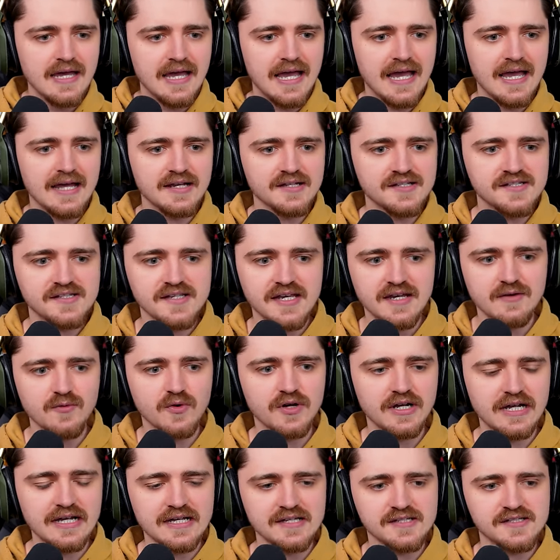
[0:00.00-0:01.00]
and seeing
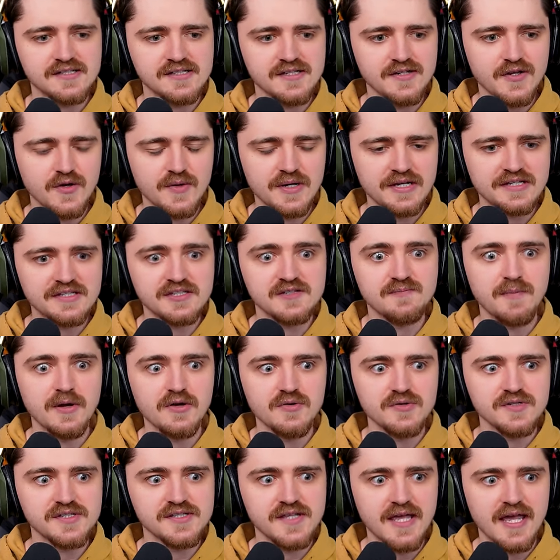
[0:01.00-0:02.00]
what gets, you know,
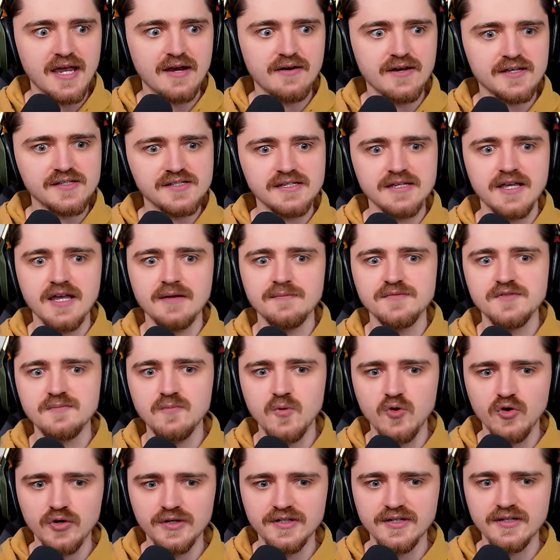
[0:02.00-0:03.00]
exposed there as he comes
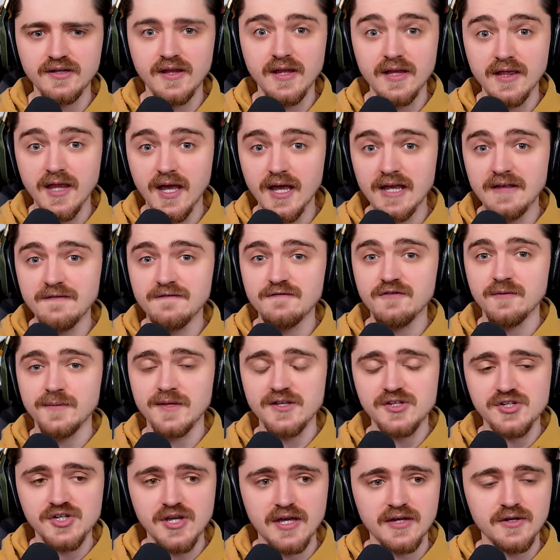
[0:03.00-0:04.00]
more into the light from
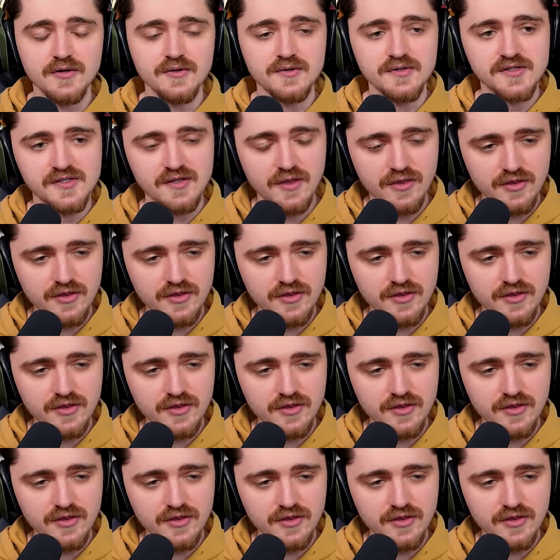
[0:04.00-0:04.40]
the shadows